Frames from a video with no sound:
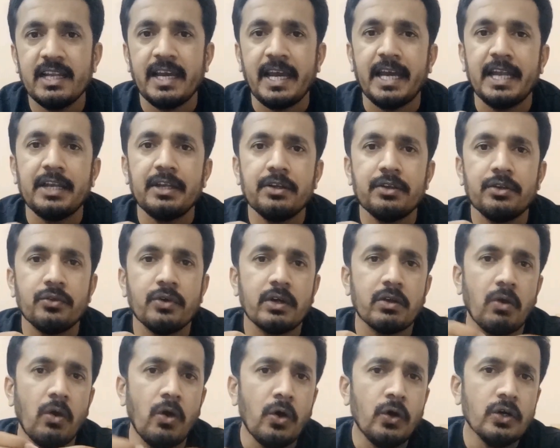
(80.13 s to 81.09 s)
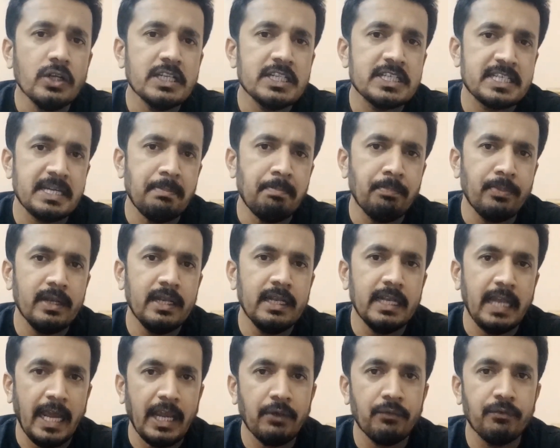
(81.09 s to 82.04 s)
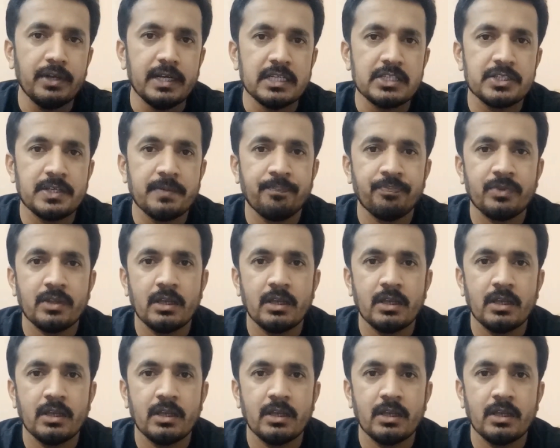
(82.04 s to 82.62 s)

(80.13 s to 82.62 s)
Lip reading: in your own simple language.